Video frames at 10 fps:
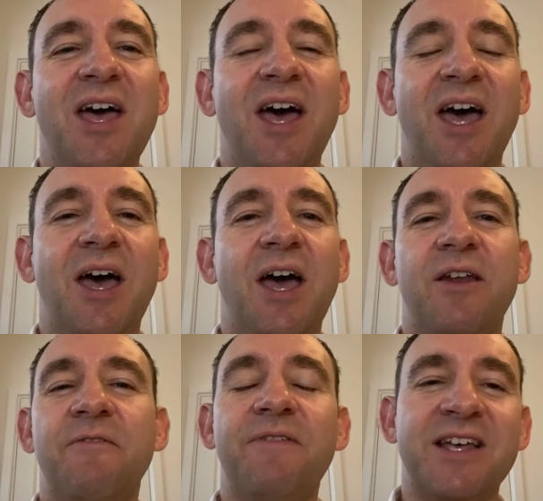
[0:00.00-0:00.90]

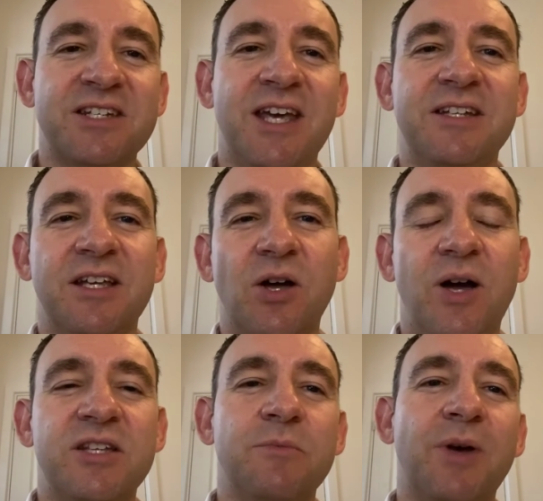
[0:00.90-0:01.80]
and a fascinating
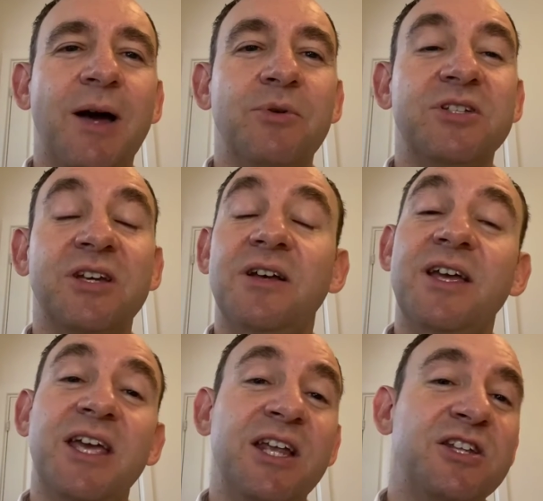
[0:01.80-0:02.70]
guy to be able to
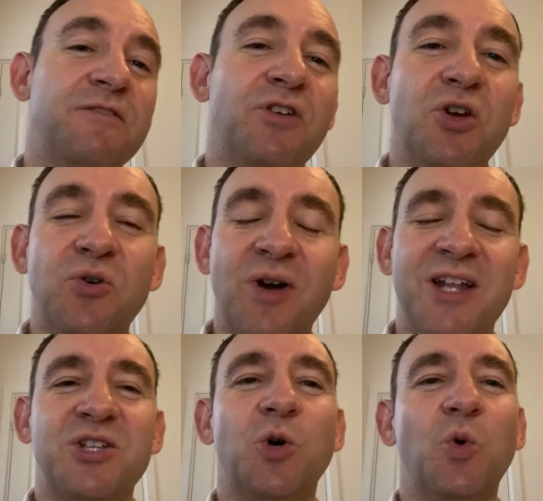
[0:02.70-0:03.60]
interview
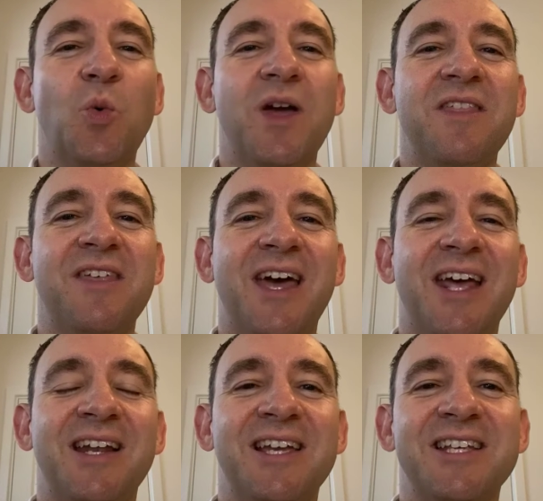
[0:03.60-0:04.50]
and talk with
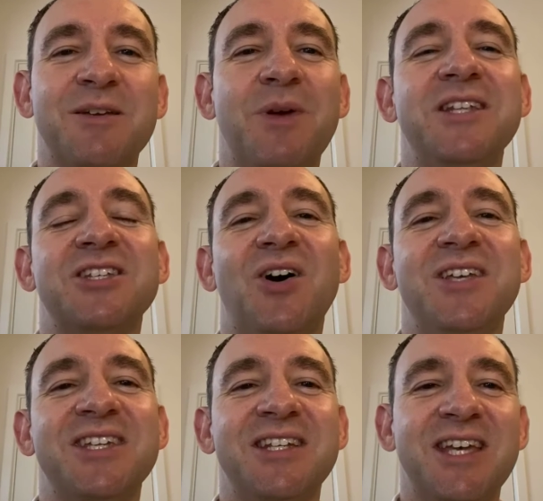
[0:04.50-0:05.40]
and get some
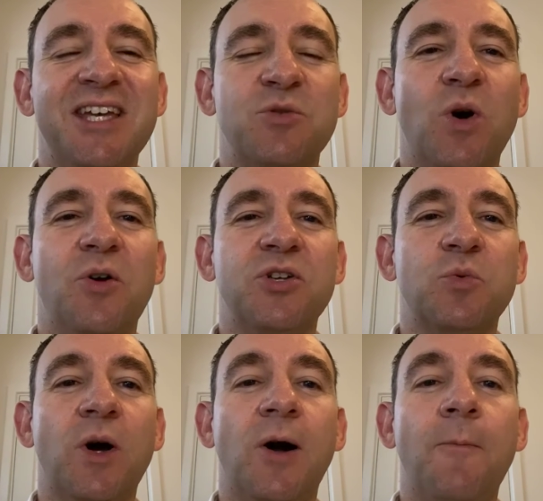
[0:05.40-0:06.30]
insights into his world as
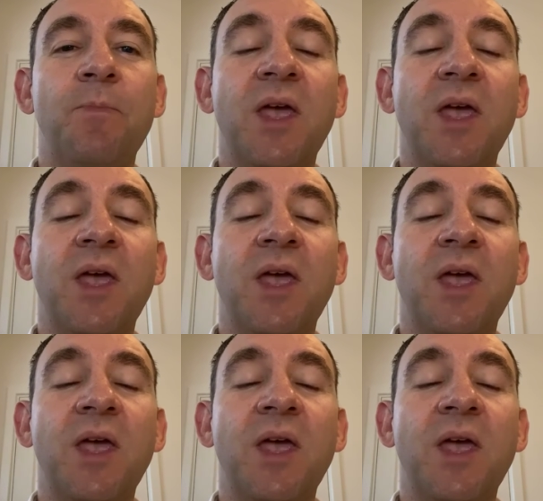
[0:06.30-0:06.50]
well.